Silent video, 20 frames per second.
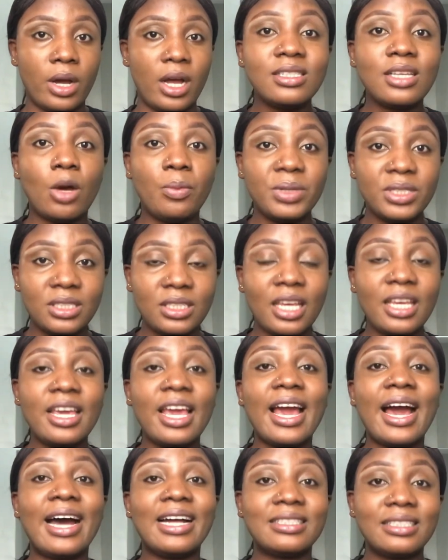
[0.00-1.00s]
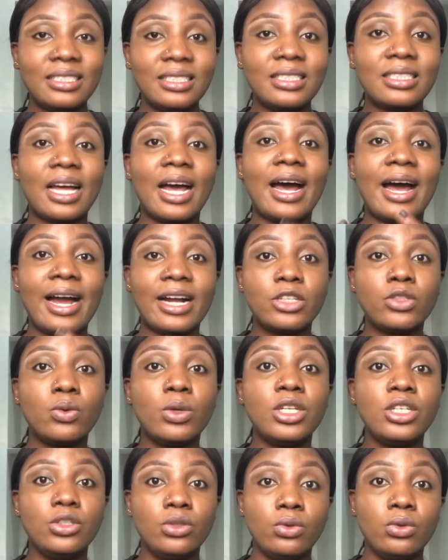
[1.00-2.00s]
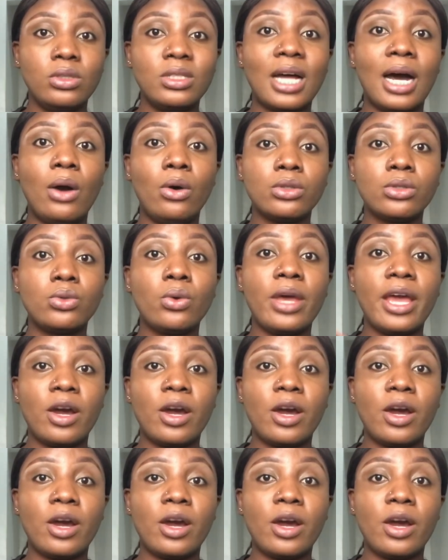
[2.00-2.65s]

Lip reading: Things I'll be saying here are things that I actually use that also